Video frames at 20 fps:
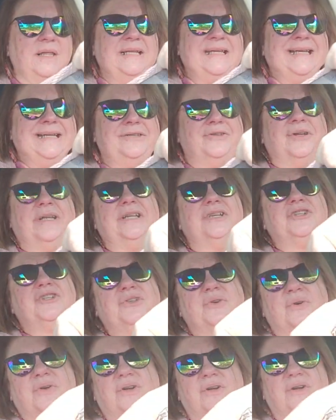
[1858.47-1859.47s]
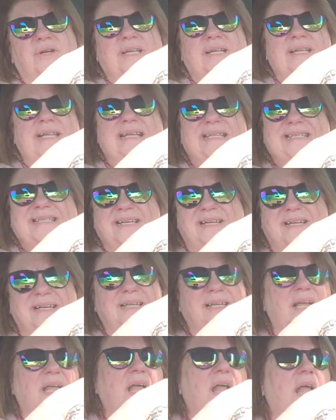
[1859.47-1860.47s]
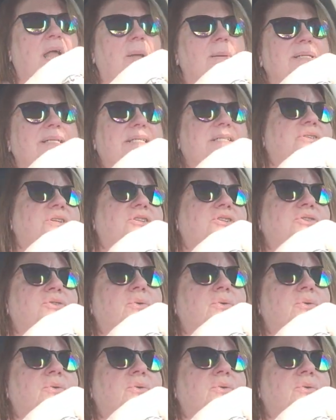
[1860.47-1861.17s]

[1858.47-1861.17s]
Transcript: days are getting shorter. Doesn't that suck? Days are getting